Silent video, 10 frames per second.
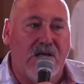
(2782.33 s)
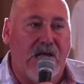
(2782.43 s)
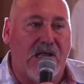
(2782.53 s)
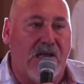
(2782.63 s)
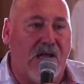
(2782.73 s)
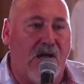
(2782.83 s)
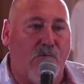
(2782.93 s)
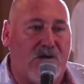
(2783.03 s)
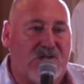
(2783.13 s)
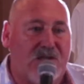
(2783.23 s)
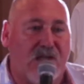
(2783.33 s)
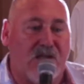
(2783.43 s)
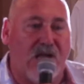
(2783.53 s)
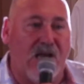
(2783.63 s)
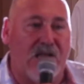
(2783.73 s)
And uh, I want you to
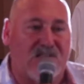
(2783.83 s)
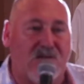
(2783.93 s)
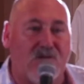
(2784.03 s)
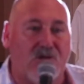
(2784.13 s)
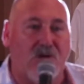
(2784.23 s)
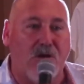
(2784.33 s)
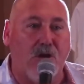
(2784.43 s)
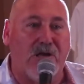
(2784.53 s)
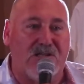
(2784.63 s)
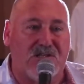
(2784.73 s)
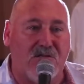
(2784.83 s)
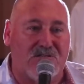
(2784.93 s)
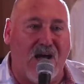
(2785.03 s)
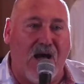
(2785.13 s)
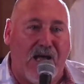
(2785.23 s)
get kind of like so you can look at each
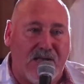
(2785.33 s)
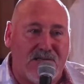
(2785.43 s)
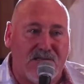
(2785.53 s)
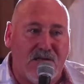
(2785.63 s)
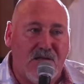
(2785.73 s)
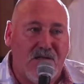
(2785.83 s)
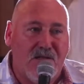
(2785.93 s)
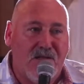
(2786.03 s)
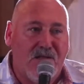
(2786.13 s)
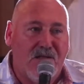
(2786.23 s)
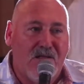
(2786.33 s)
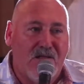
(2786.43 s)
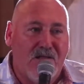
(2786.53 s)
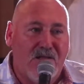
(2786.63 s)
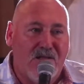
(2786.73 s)
other's eyes,
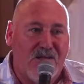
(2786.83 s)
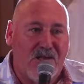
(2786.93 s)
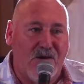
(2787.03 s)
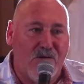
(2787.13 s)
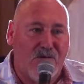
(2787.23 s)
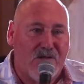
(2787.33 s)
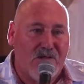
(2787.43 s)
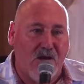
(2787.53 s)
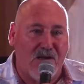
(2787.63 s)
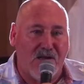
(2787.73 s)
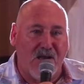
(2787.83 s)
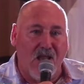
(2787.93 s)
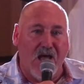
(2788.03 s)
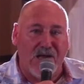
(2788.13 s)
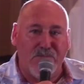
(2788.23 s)
you know, not in a
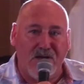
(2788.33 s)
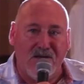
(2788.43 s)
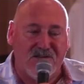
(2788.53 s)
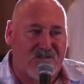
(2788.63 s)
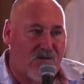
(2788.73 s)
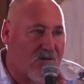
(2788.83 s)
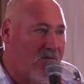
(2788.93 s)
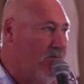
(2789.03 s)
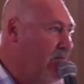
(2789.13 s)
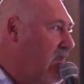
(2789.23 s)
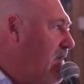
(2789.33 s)
line, but in a circle,